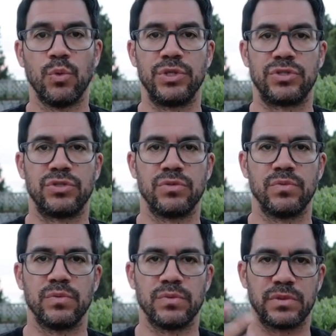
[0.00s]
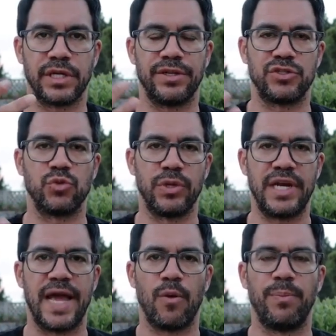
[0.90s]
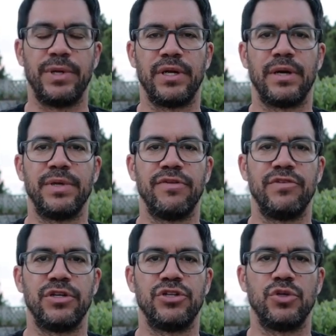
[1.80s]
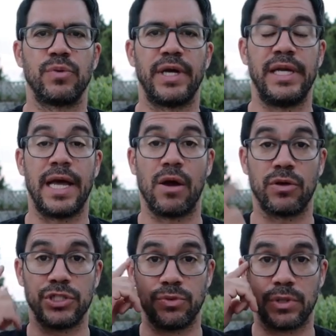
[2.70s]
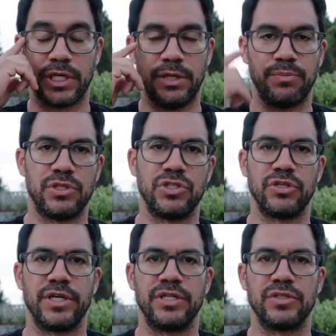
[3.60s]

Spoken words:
with kind of this written out, but I'm giving it to you right now because you want to keep this in your head.